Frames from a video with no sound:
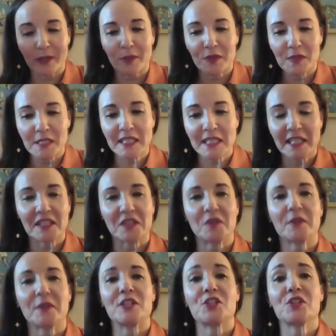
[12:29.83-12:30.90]
but you see like the
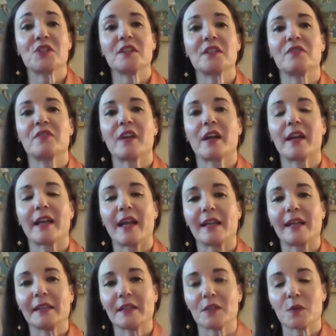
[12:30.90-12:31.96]
creature at the very
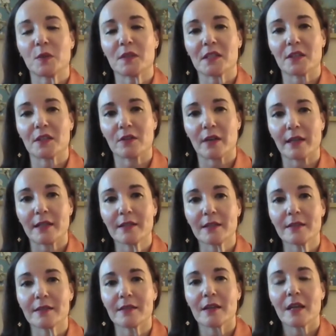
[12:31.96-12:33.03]
end, like towards the
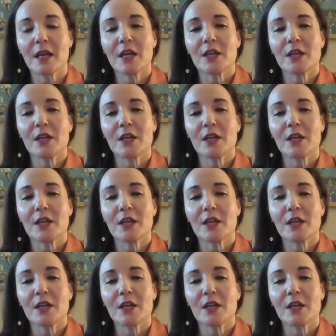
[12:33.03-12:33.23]
credits.